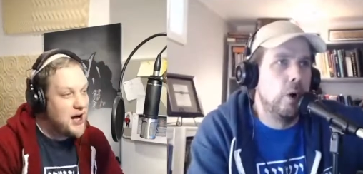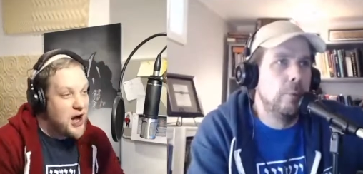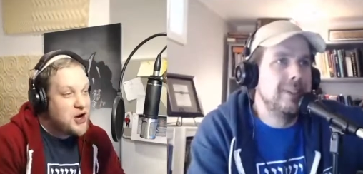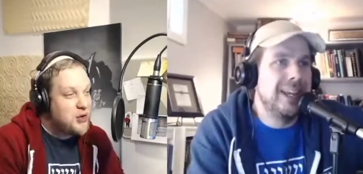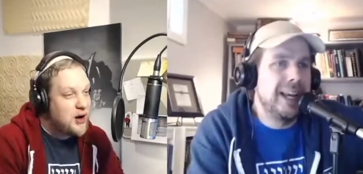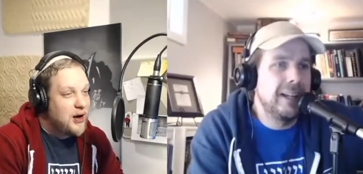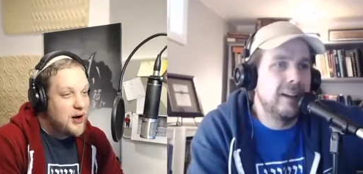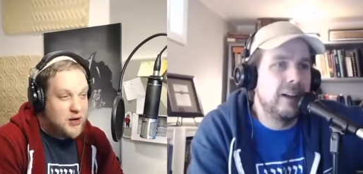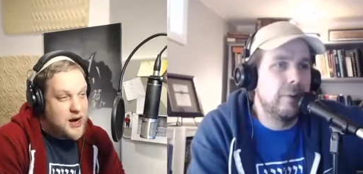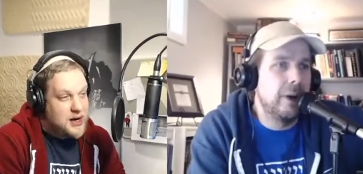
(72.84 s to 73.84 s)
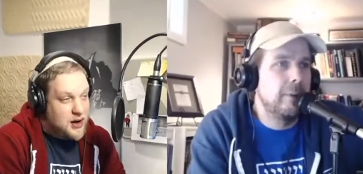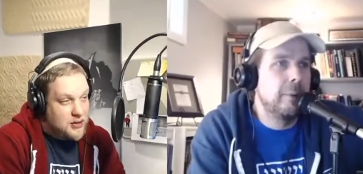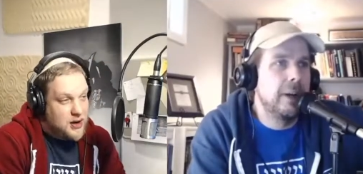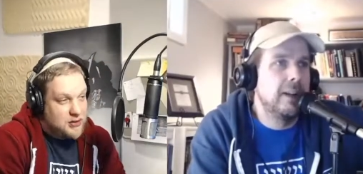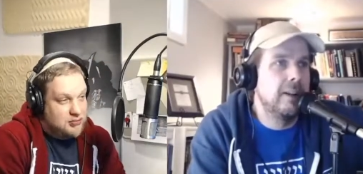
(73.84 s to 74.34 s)
Speaker 1: Romans agree, 8. Agreed. Right
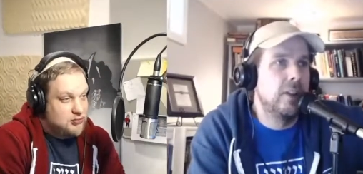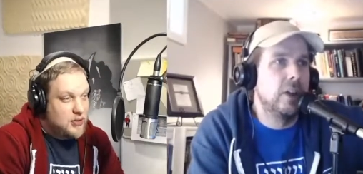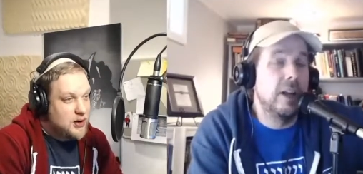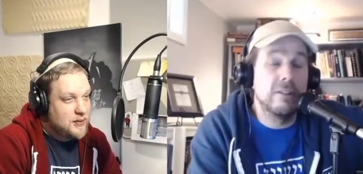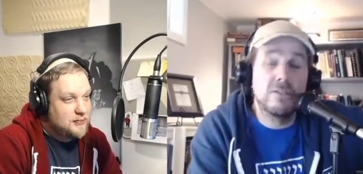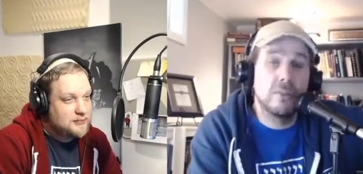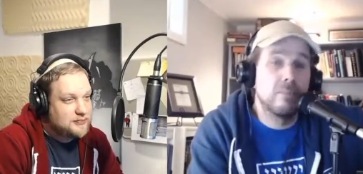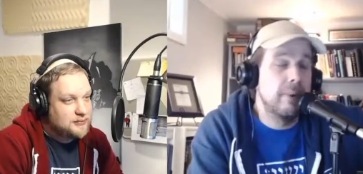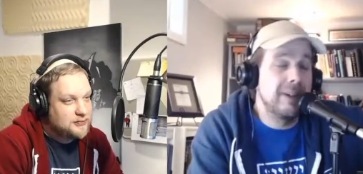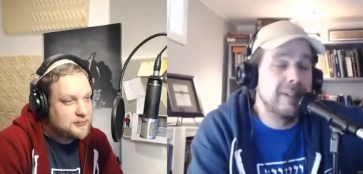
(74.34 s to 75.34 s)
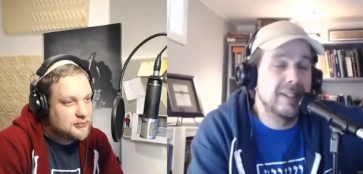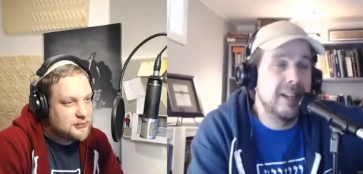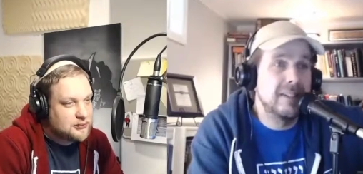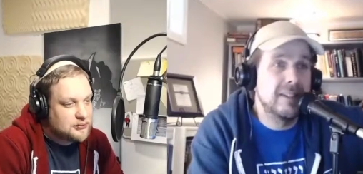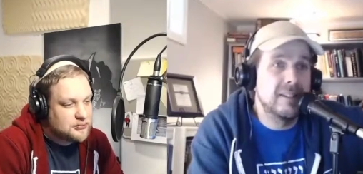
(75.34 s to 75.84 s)
agreed. The, the, the, basic
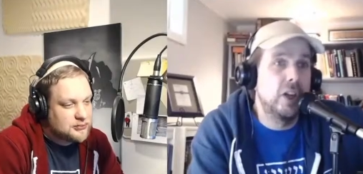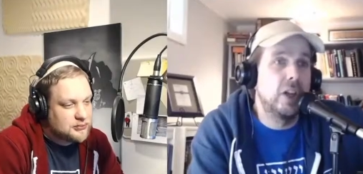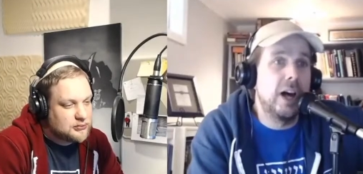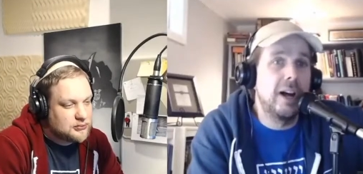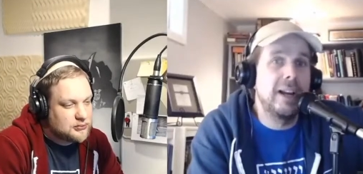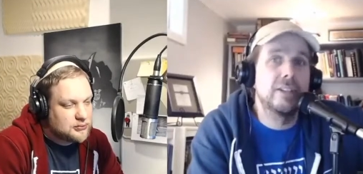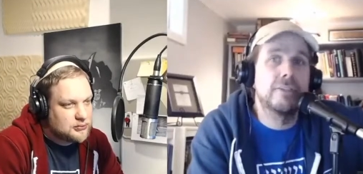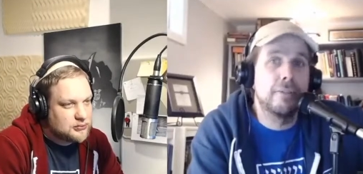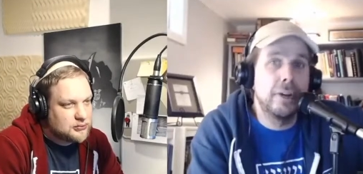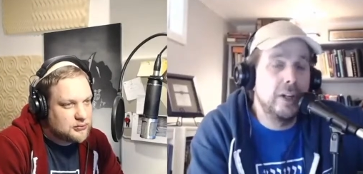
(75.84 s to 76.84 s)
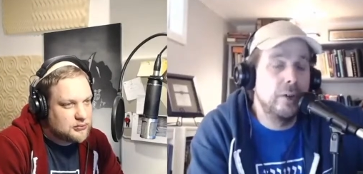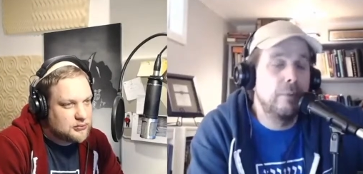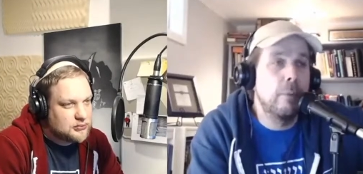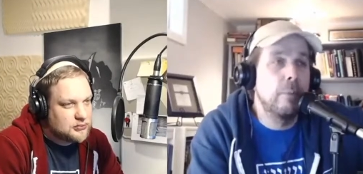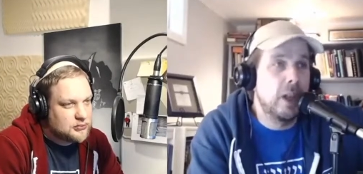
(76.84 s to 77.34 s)
sentence is the law has freed you
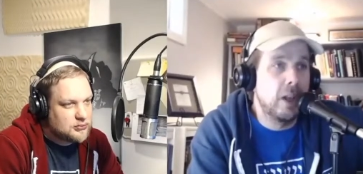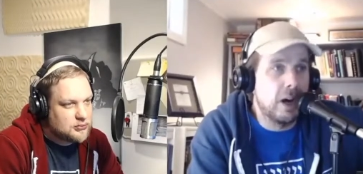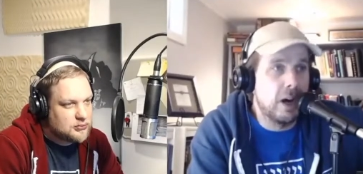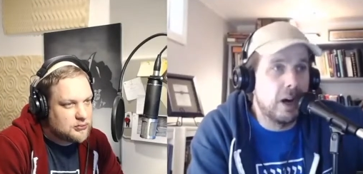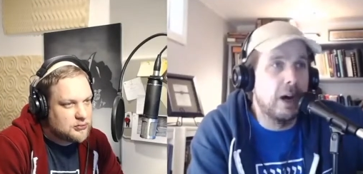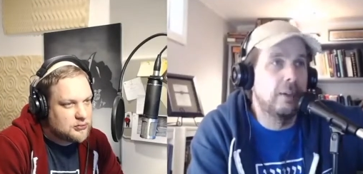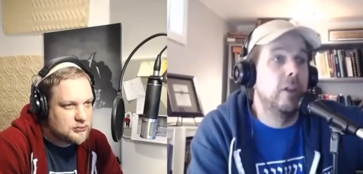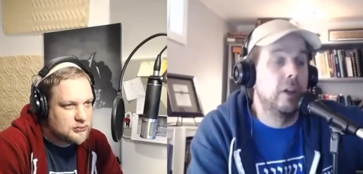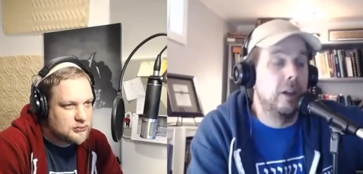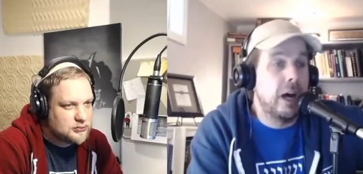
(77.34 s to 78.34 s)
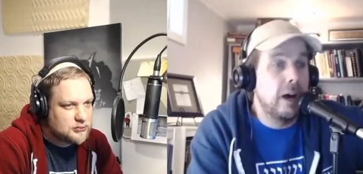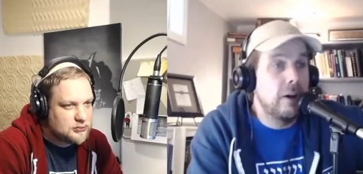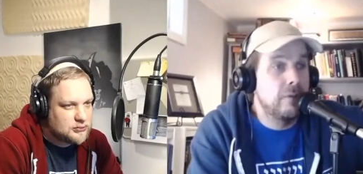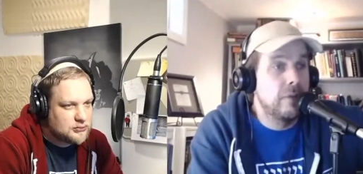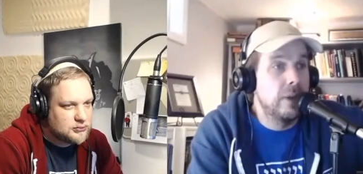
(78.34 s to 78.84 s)
from the law. The
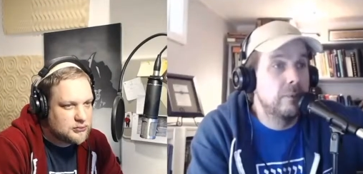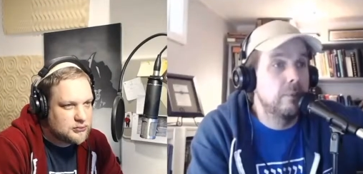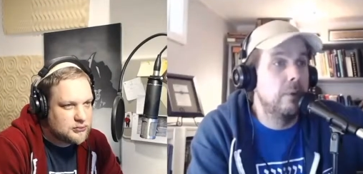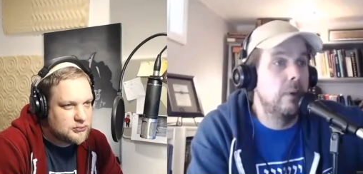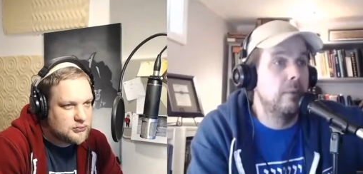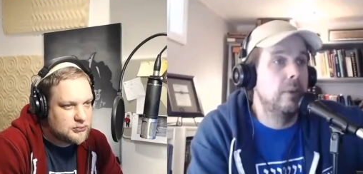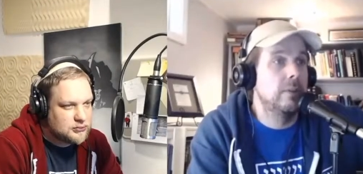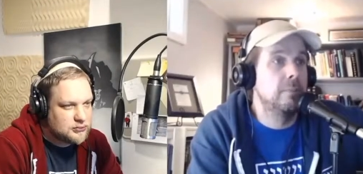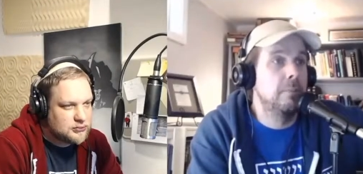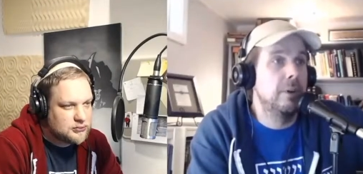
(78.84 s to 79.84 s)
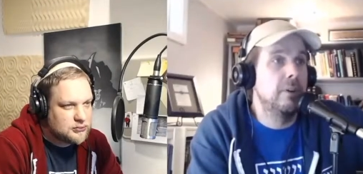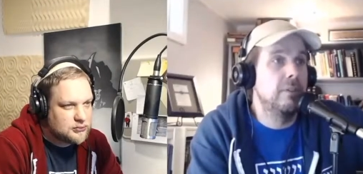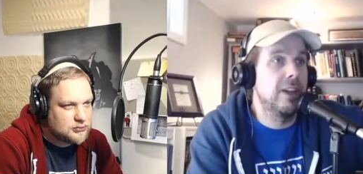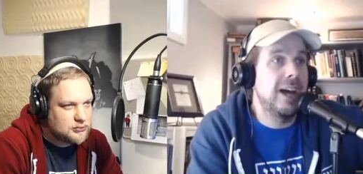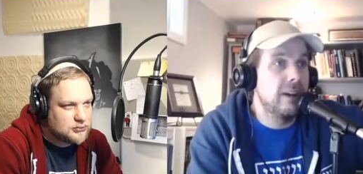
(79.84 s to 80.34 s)
law of the of the spirit
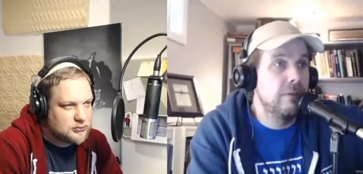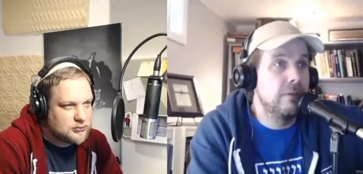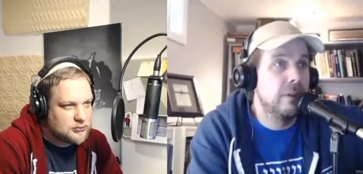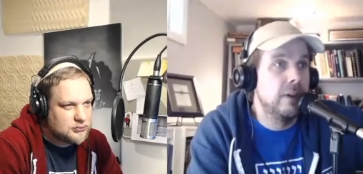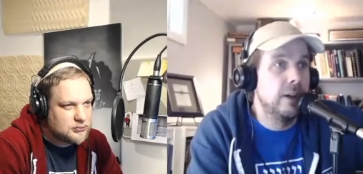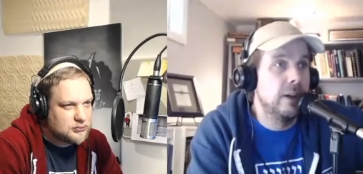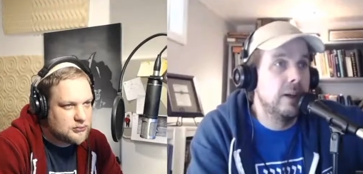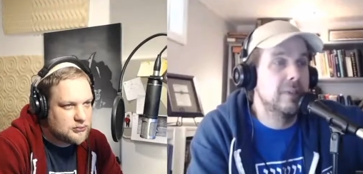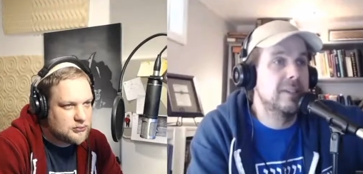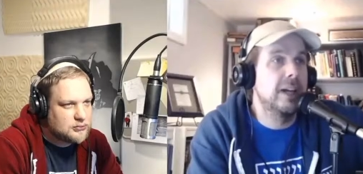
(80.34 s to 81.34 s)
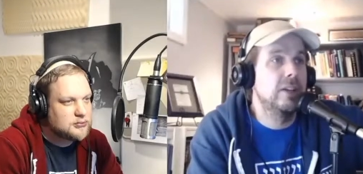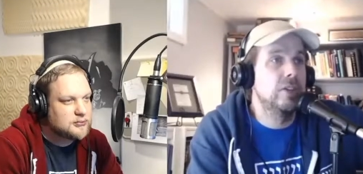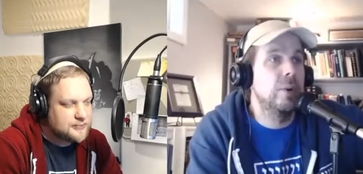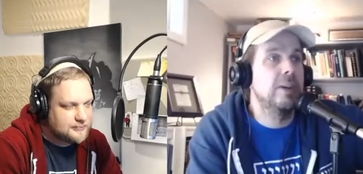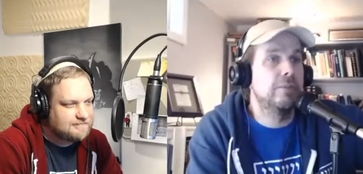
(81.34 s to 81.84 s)
of life in Messiah
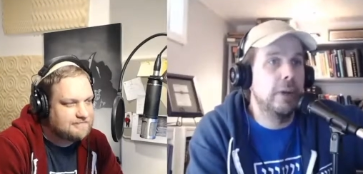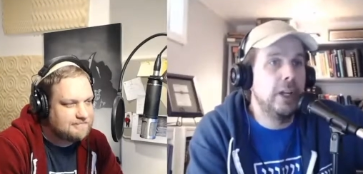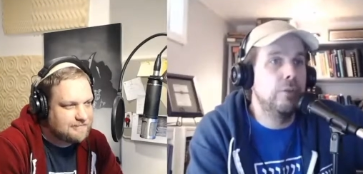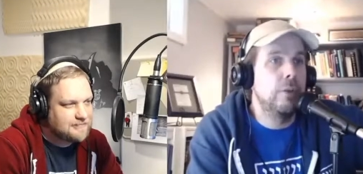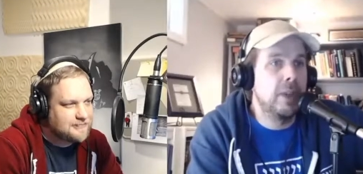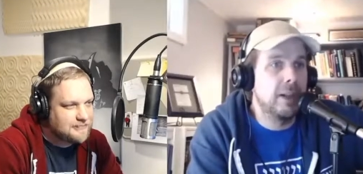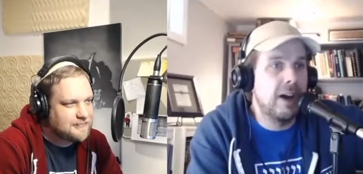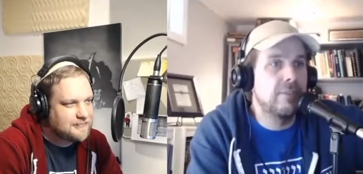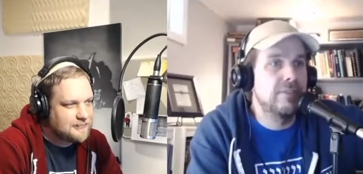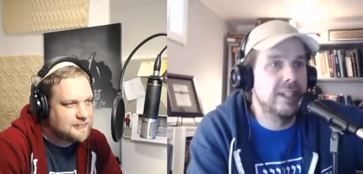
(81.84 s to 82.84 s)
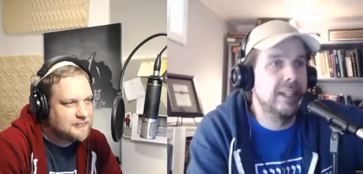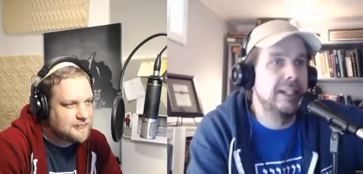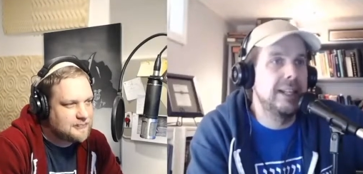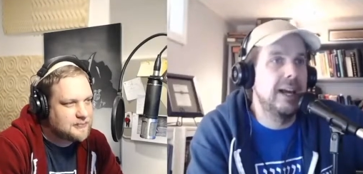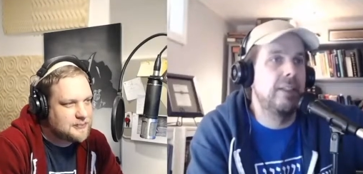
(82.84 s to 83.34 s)
Yeshua has freed you from the law of sin
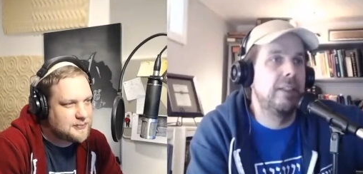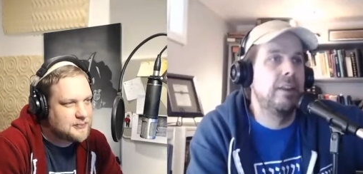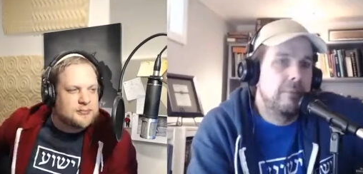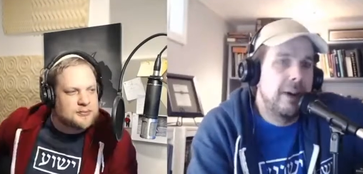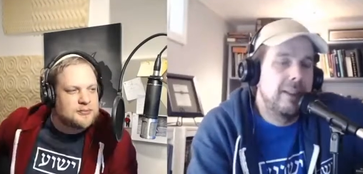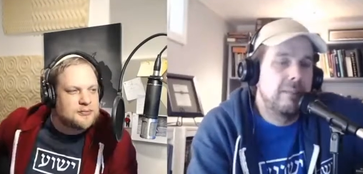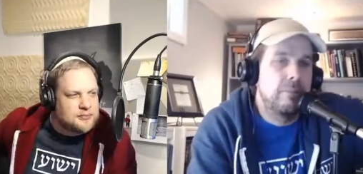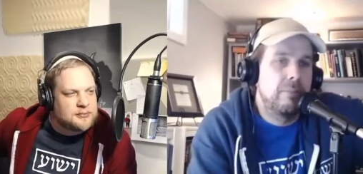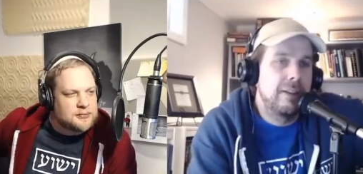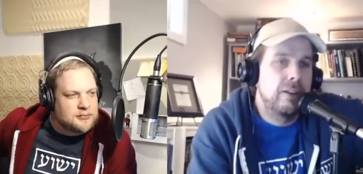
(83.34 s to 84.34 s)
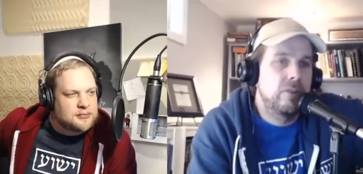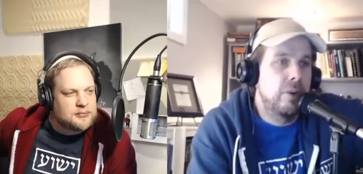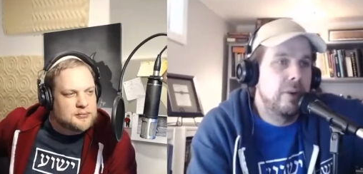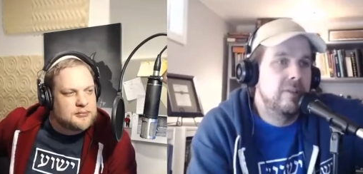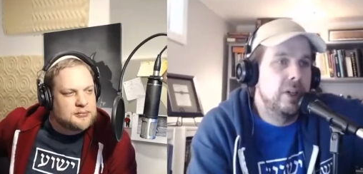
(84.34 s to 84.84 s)
and death. By the by the
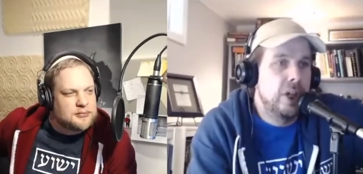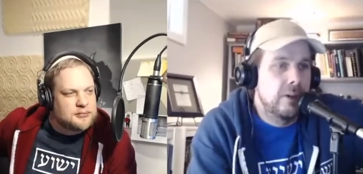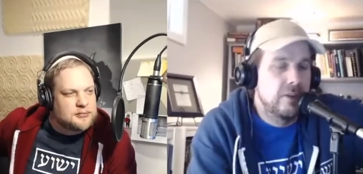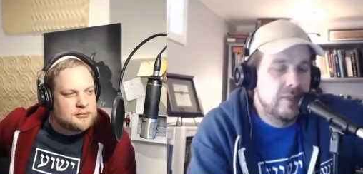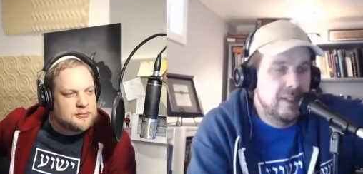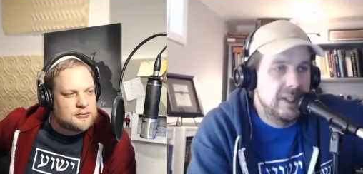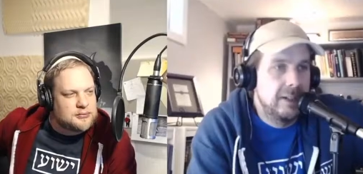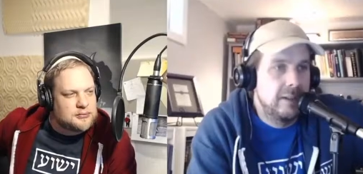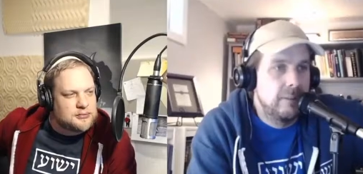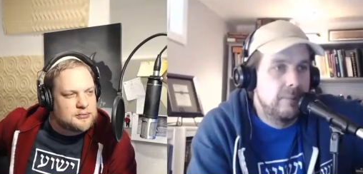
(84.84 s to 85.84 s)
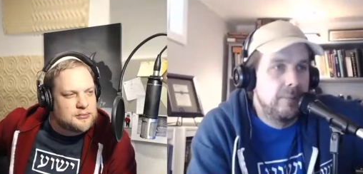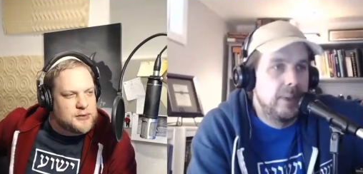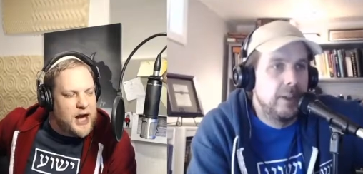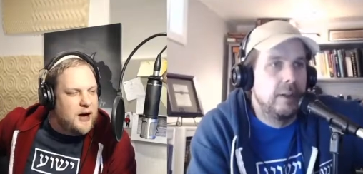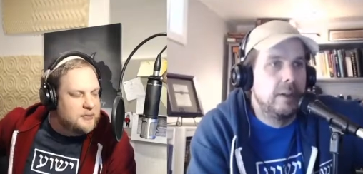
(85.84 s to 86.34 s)
Torah is the knowledge of sin.
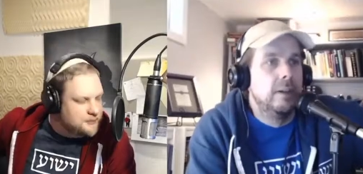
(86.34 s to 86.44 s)
Yeah